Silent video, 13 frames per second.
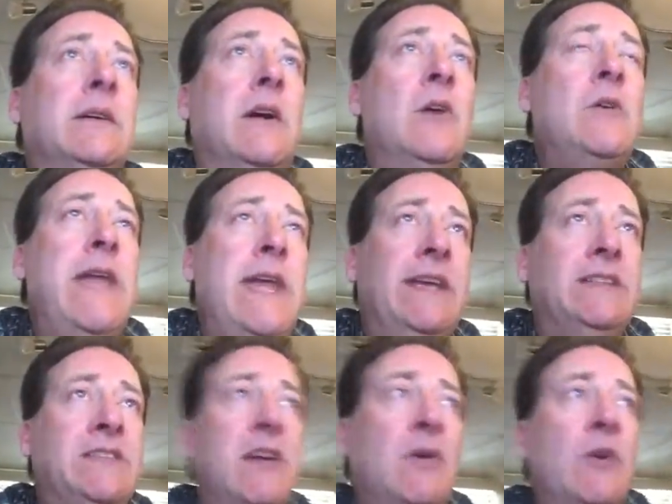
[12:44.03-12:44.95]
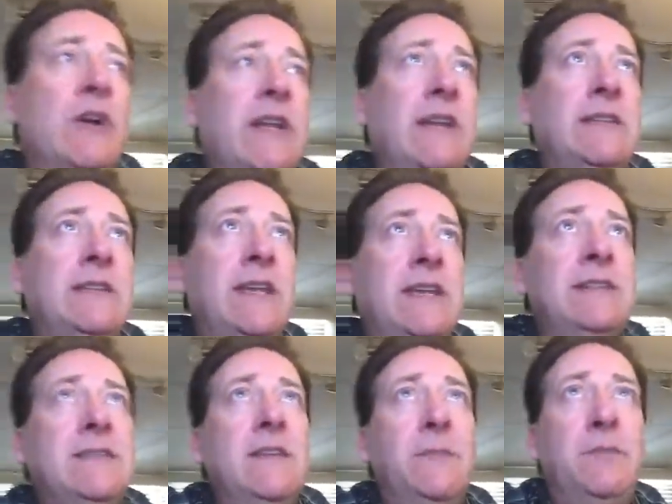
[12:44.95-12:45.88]
Okay, so we're going to get
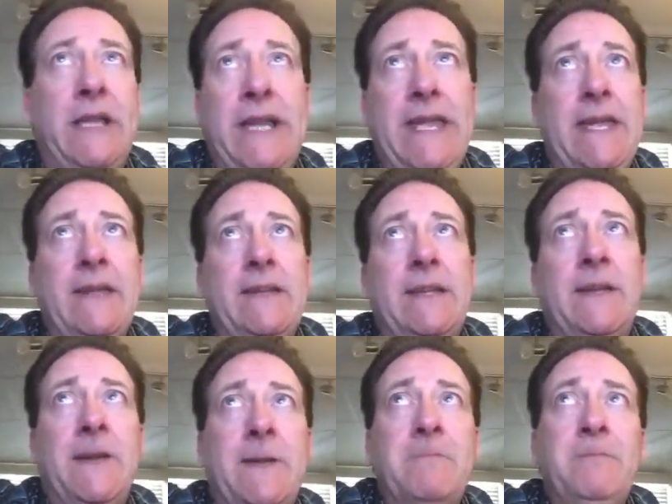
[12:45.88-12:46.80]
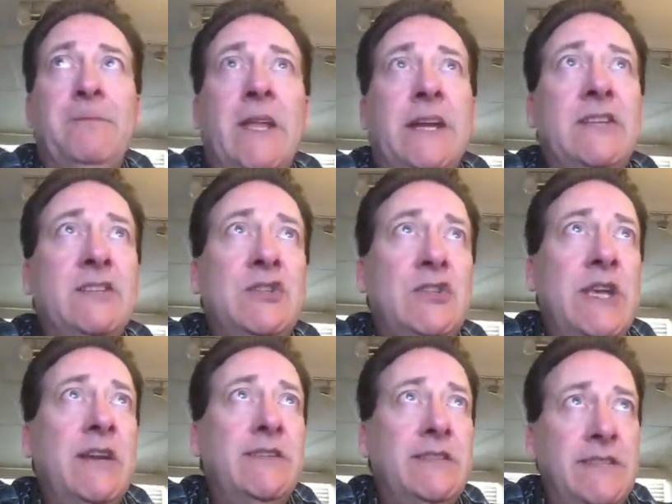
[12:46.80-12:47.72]
into the plan here. I just
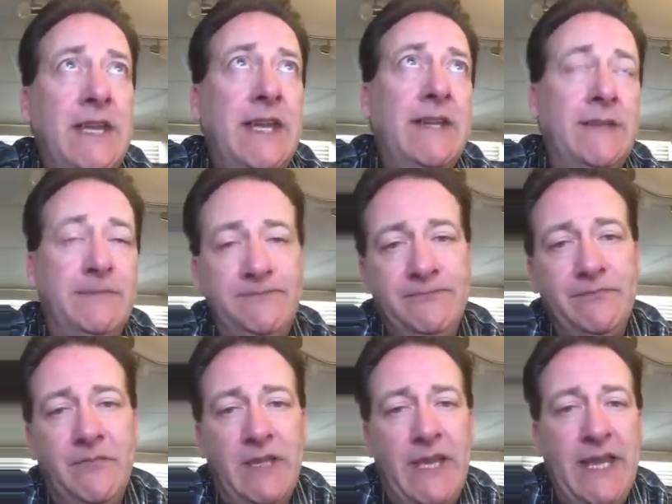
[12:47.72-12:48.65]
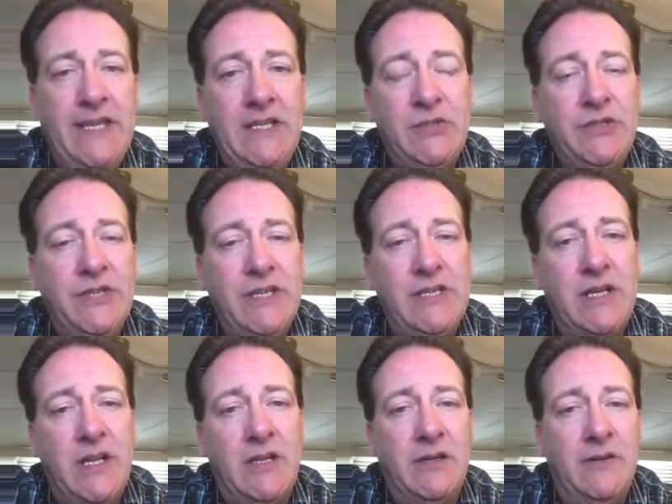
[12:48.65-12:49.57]
shared the data. $80 trillion
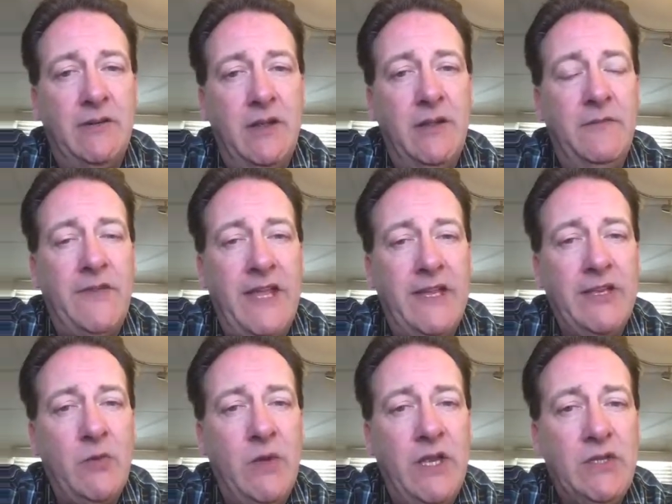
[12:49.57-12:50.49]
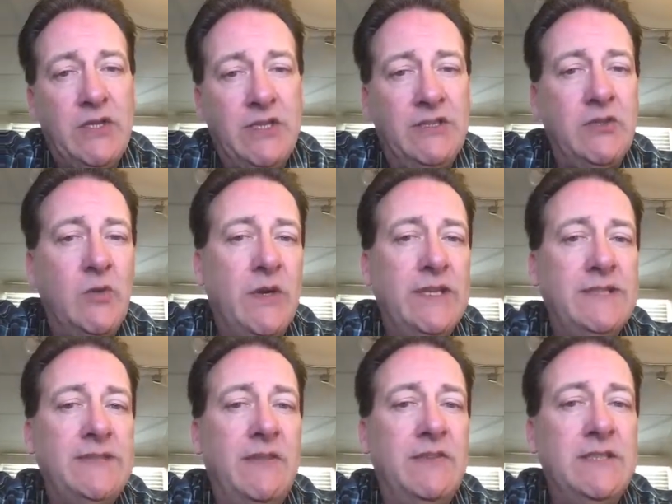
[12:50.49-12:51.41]
valuation in
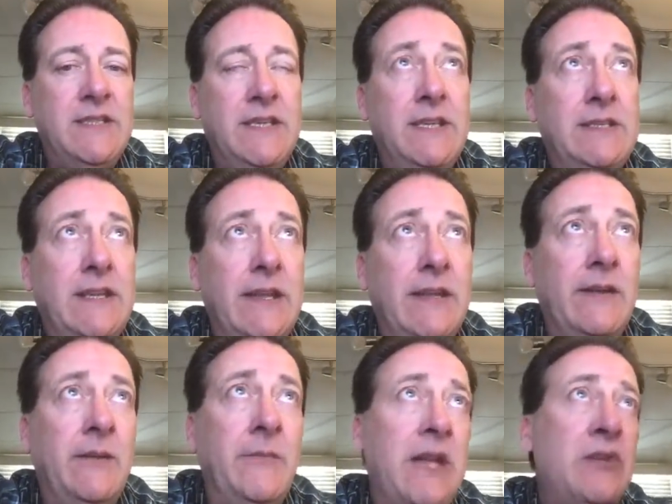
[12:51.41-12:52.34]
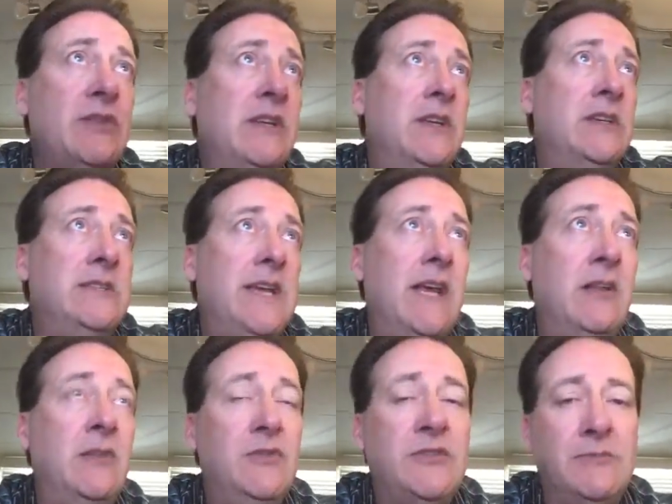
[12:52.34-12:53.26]
2017 data. I'm actually going to
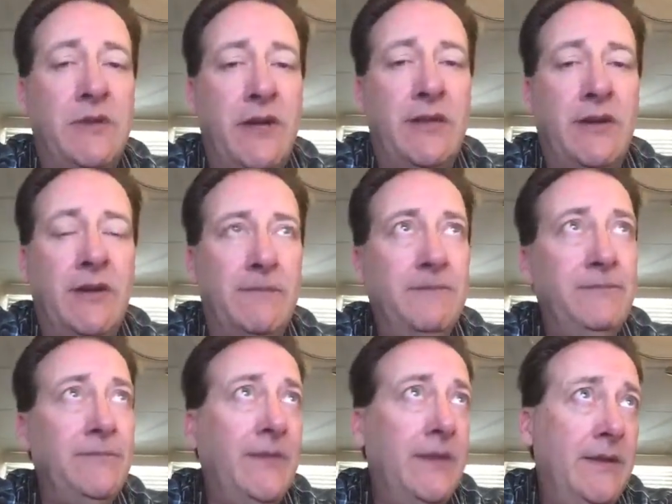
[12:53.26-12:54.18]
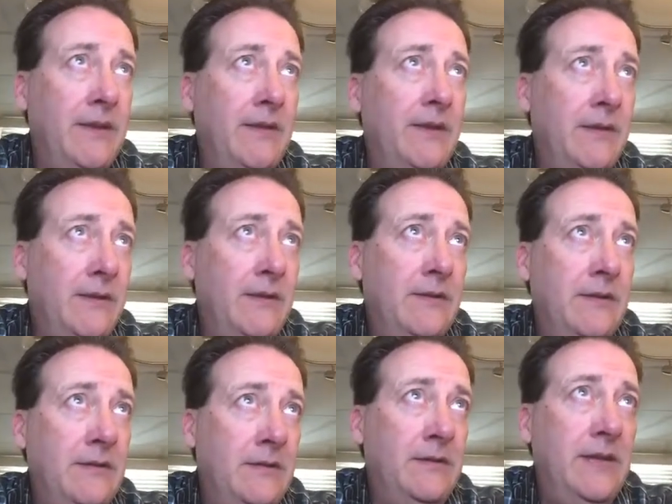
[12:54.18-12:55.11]
download some other
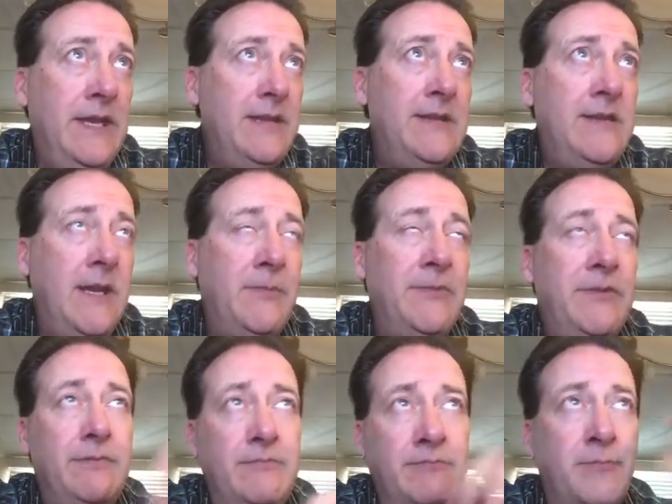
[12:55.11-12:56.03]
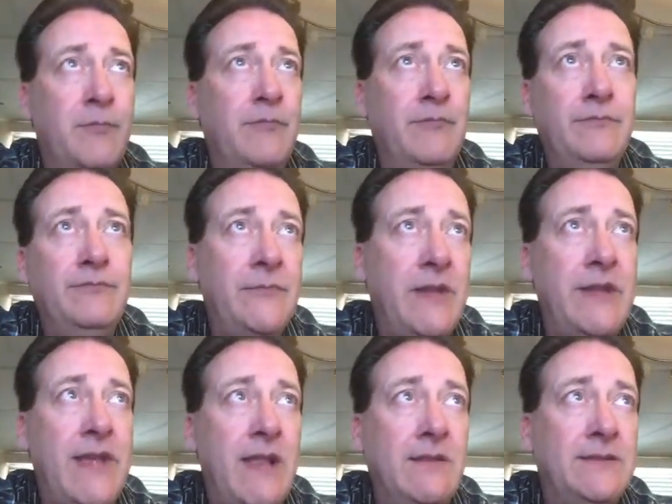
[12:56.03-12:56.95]
in-depth
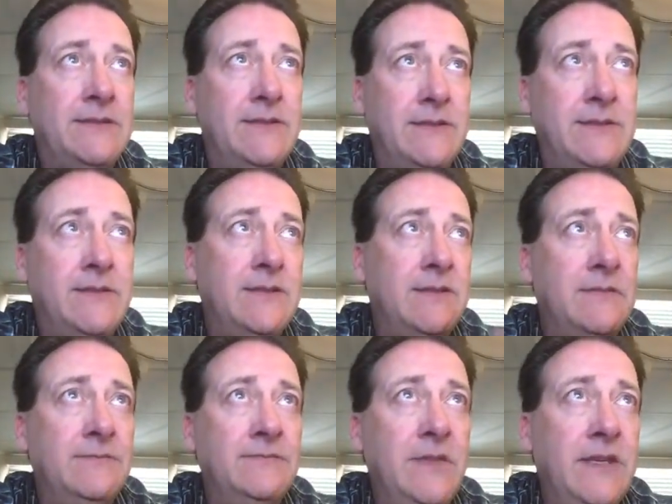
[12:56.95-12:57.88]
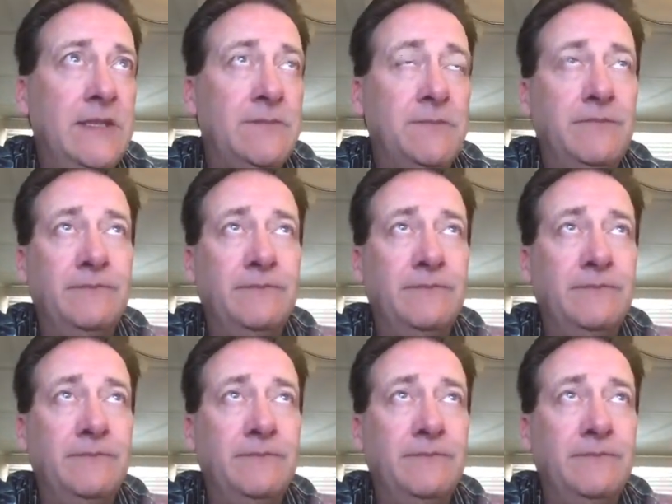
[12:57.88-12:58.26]
analysis, these